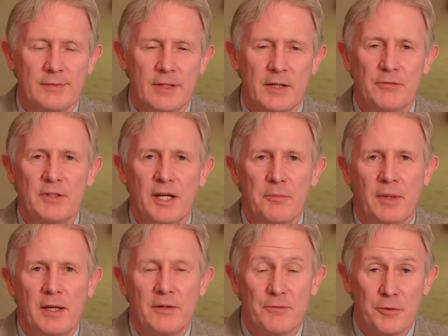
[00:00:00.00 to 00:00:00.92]
everyday
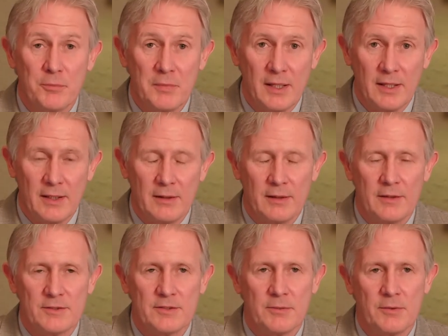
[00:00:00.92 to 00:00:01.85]
pain for me
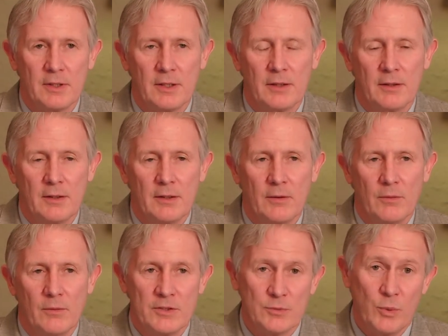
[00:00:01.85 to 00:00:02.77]
is
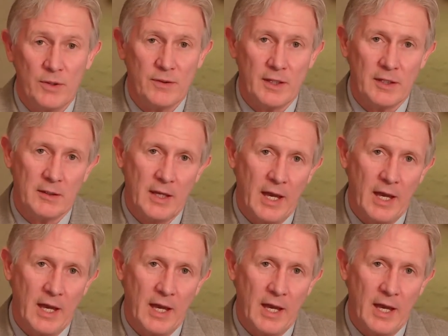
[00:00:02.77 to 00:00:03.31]
one thing.